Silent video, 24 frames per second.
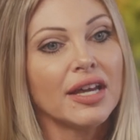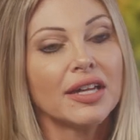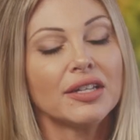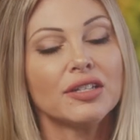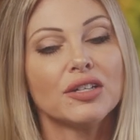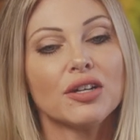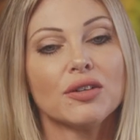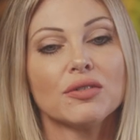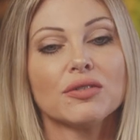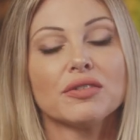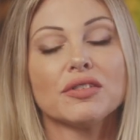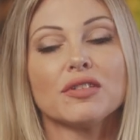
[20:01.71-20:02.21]

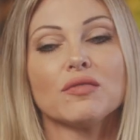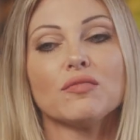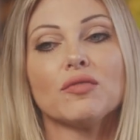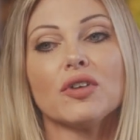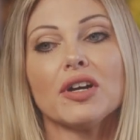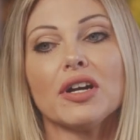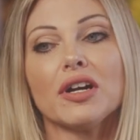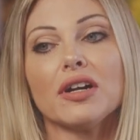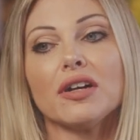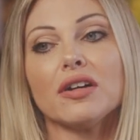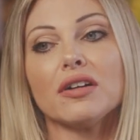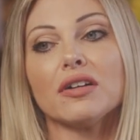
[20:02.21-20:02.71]
and go
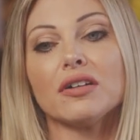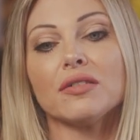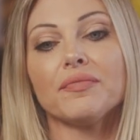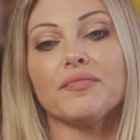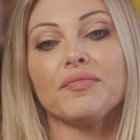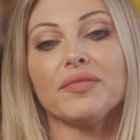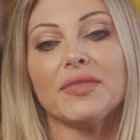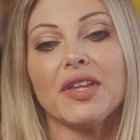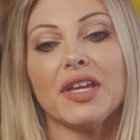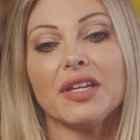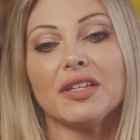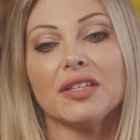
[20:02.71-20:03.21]

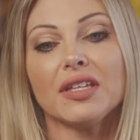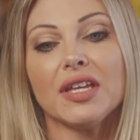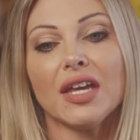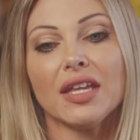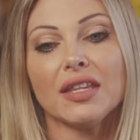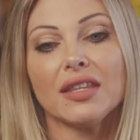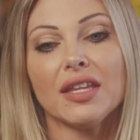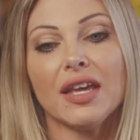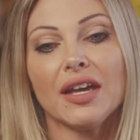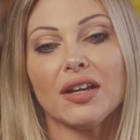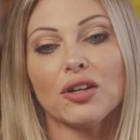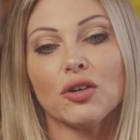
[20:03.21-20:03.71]
somewhere and
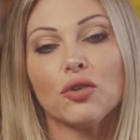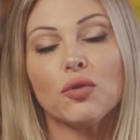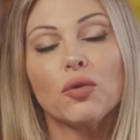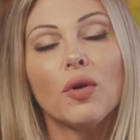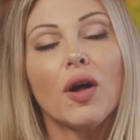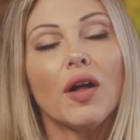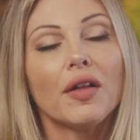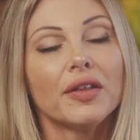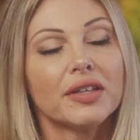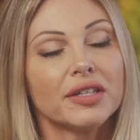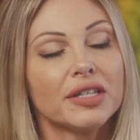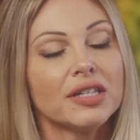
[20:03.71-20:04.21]
get that
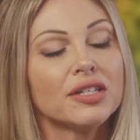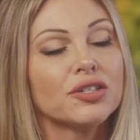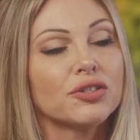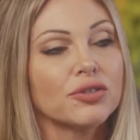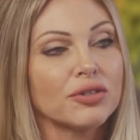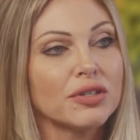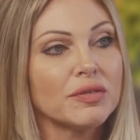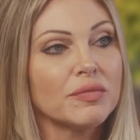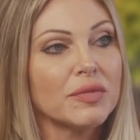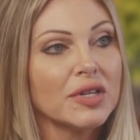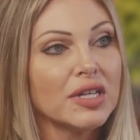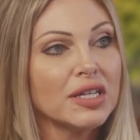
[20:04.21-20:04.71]
quality
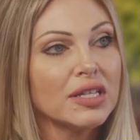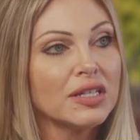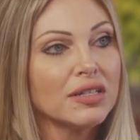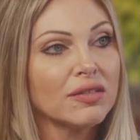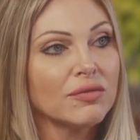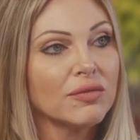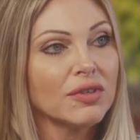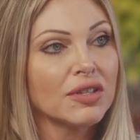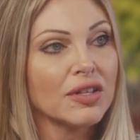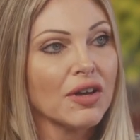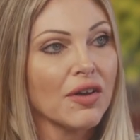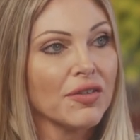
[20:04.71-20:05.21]

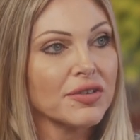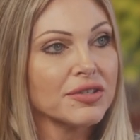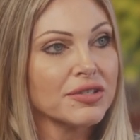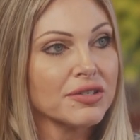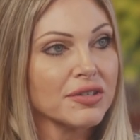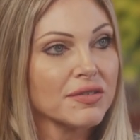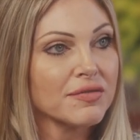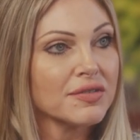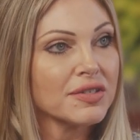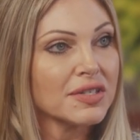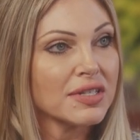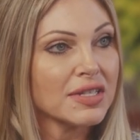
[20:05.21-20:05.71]
treatment with all the
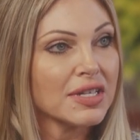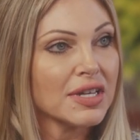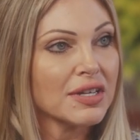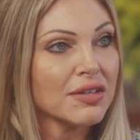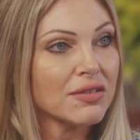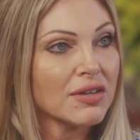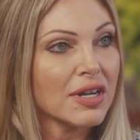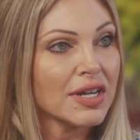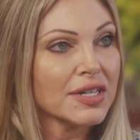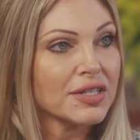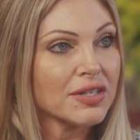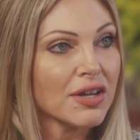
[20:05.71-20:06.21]
services that
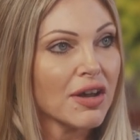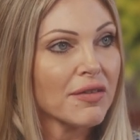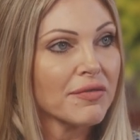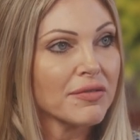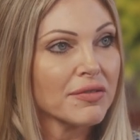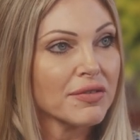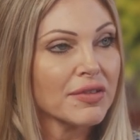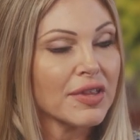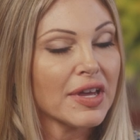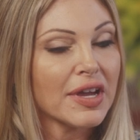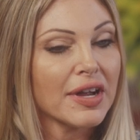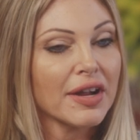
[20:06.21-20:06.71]
you guys
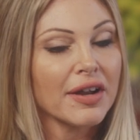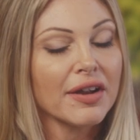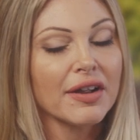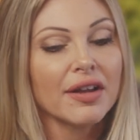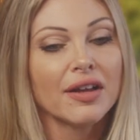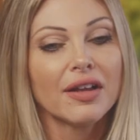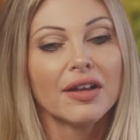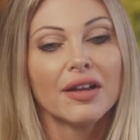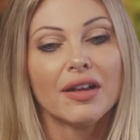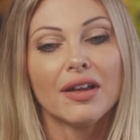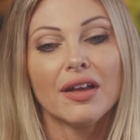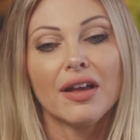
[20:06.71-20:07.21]
offer there.
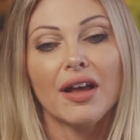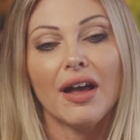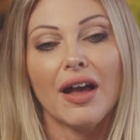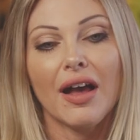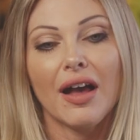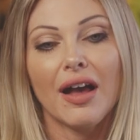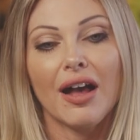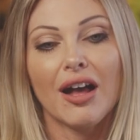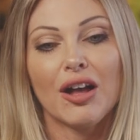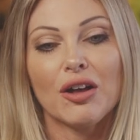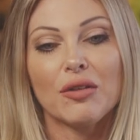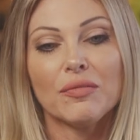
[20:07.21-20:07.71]
Oh yeah.
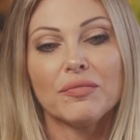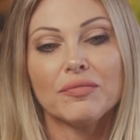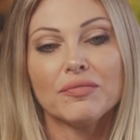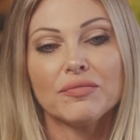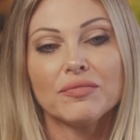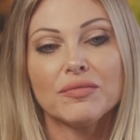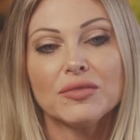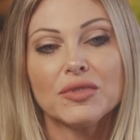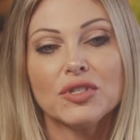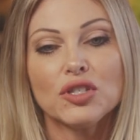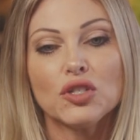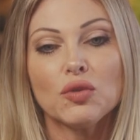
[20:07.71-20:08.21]

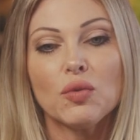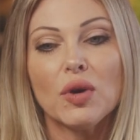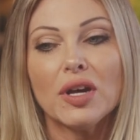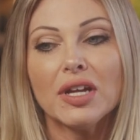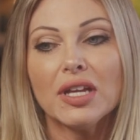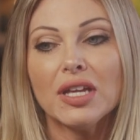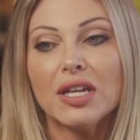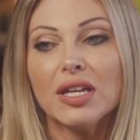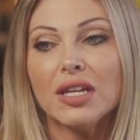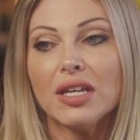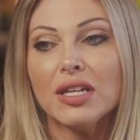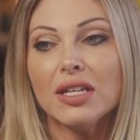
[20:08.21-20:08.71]
Um, so
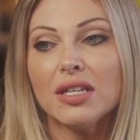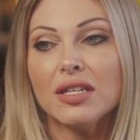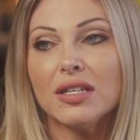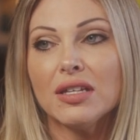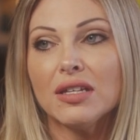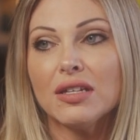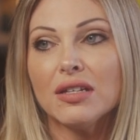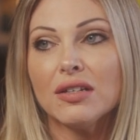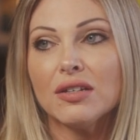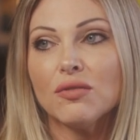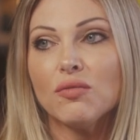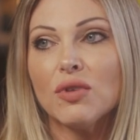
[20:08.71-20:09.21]
what
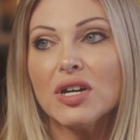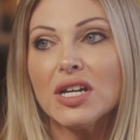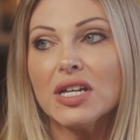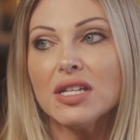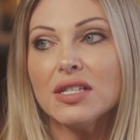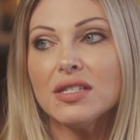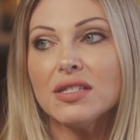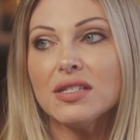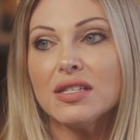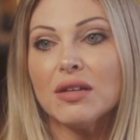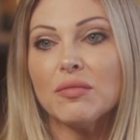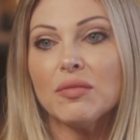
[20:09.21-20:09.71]
can what
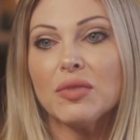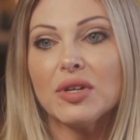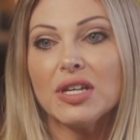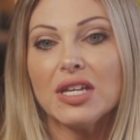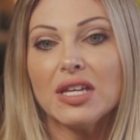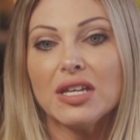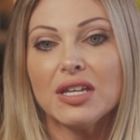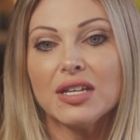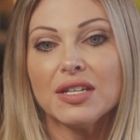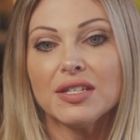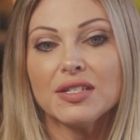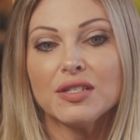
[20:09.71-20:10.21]
can
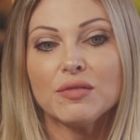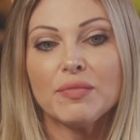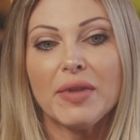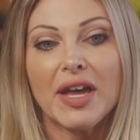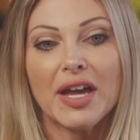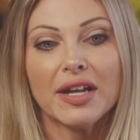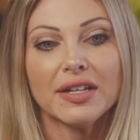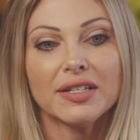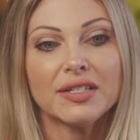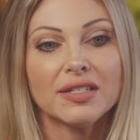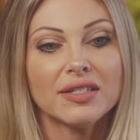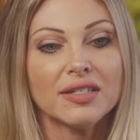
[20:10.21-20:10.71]
somebody
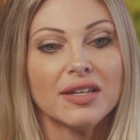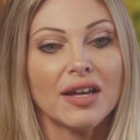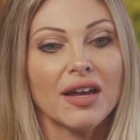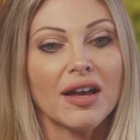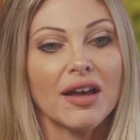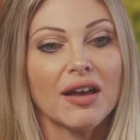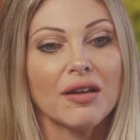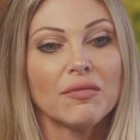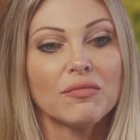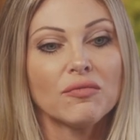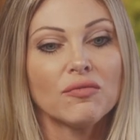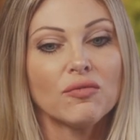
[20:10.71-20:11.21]
expect
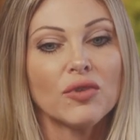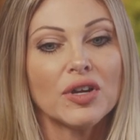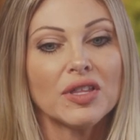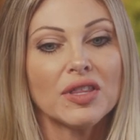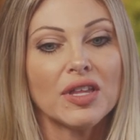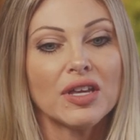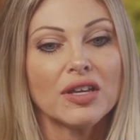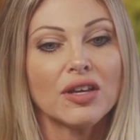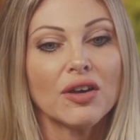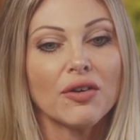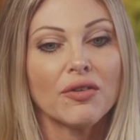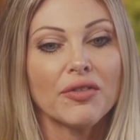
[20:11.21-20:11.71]
um,
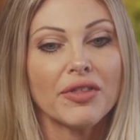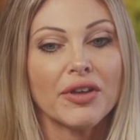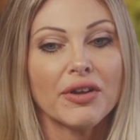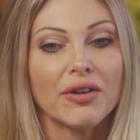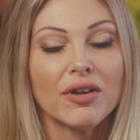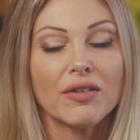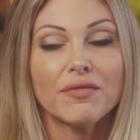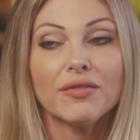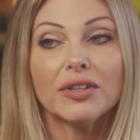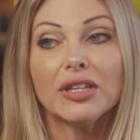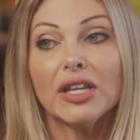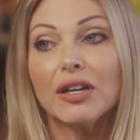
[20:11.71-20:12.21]
when they go
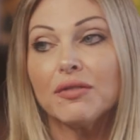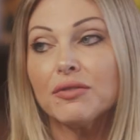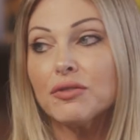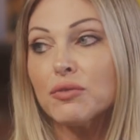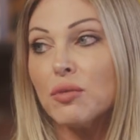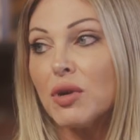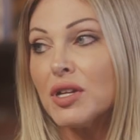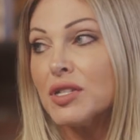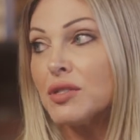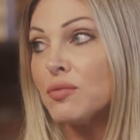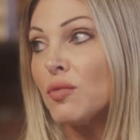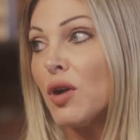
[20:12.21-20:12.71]
there? If a loved
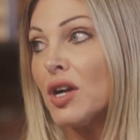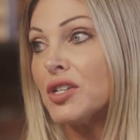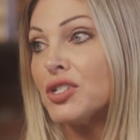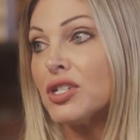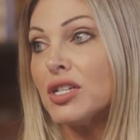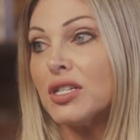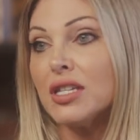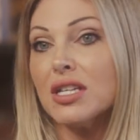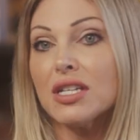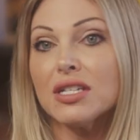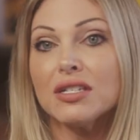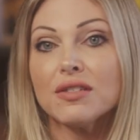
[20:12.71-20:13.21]
one's
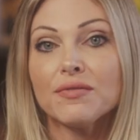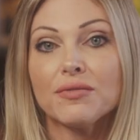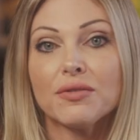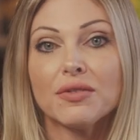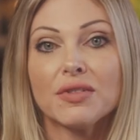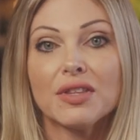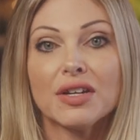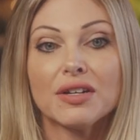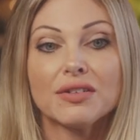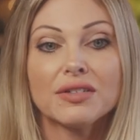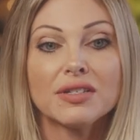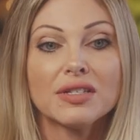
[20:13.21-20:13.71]
watching this
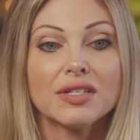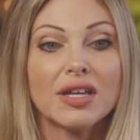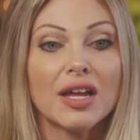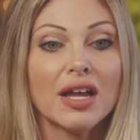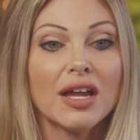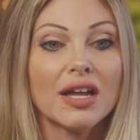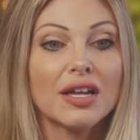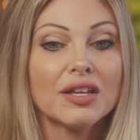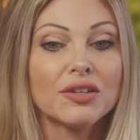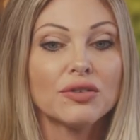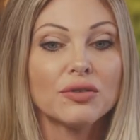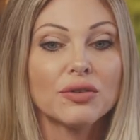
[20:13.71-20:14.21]
for their
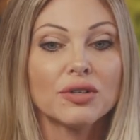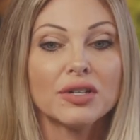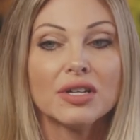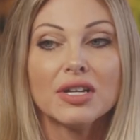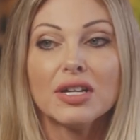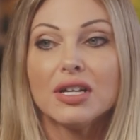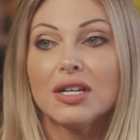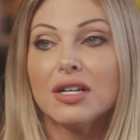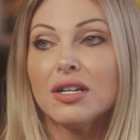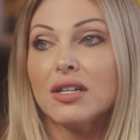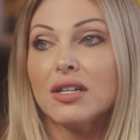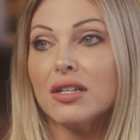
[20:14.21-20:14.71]
son
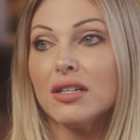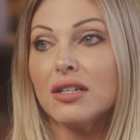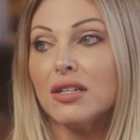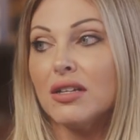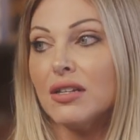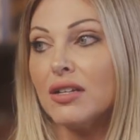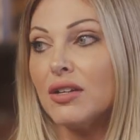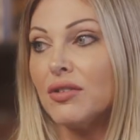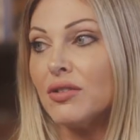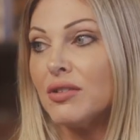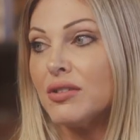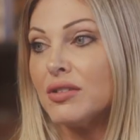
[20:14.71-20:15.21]
or
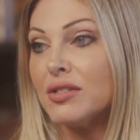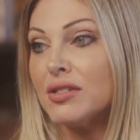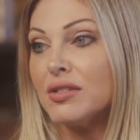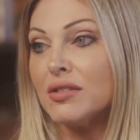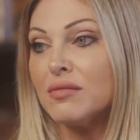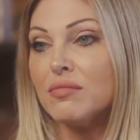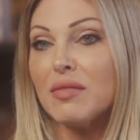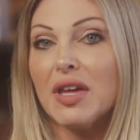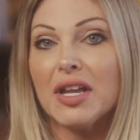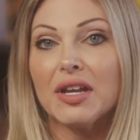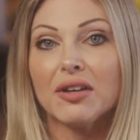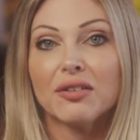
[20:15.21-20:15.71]
you know,
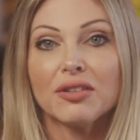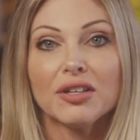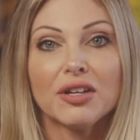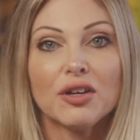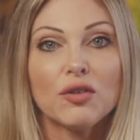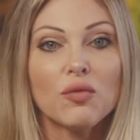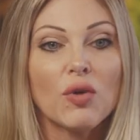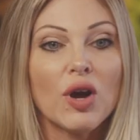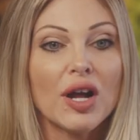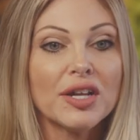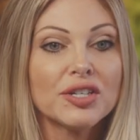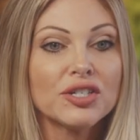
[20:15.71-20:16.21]
there's men out
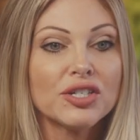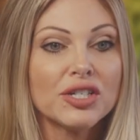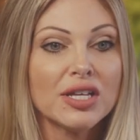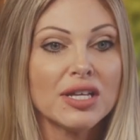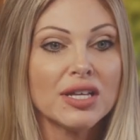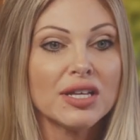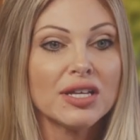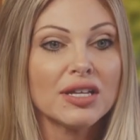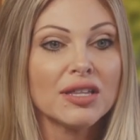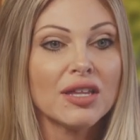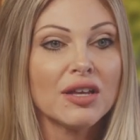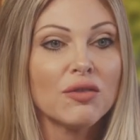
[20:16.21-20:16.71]
there
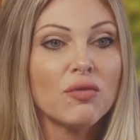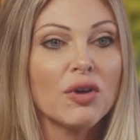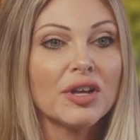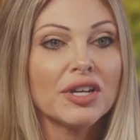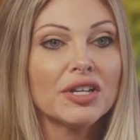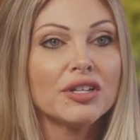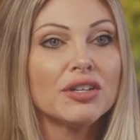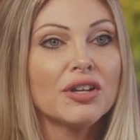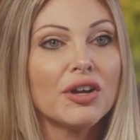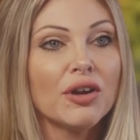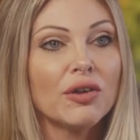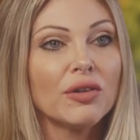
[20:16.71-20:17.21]
watching and they
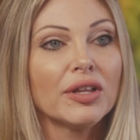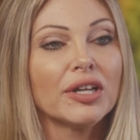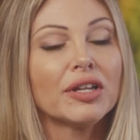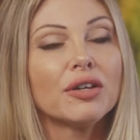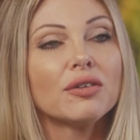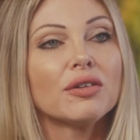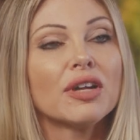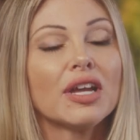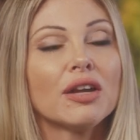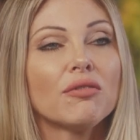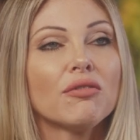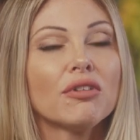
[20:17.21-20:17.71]
want to know, like,
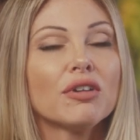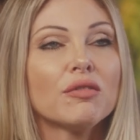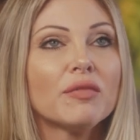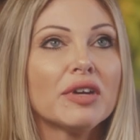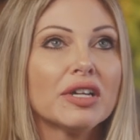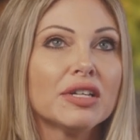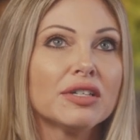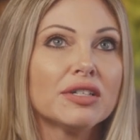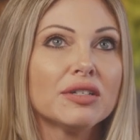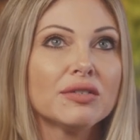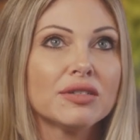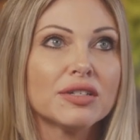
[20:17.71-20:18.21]
okay, what am
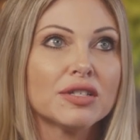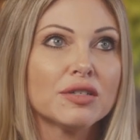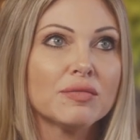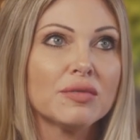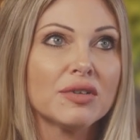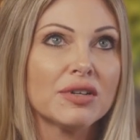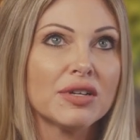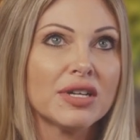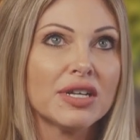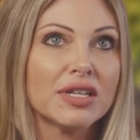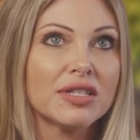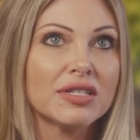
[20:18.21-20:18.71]
I going to
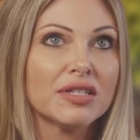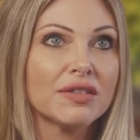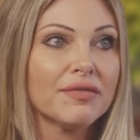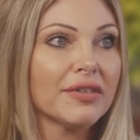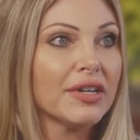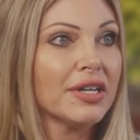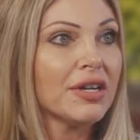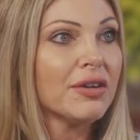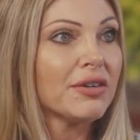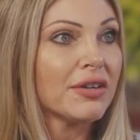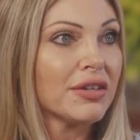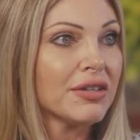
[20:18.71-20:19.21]
experience
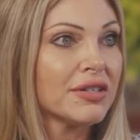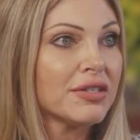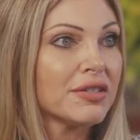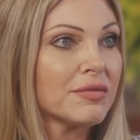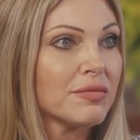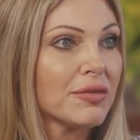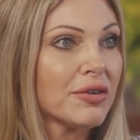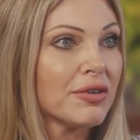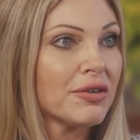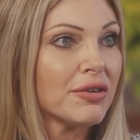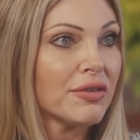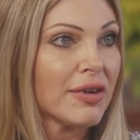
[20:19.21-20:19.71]
if I go to this
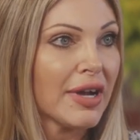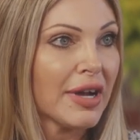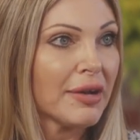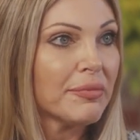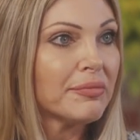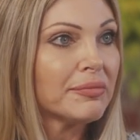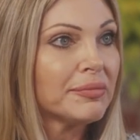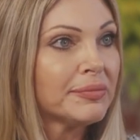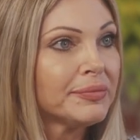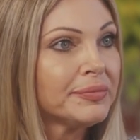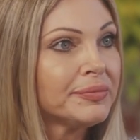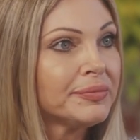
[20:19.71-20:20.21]
program?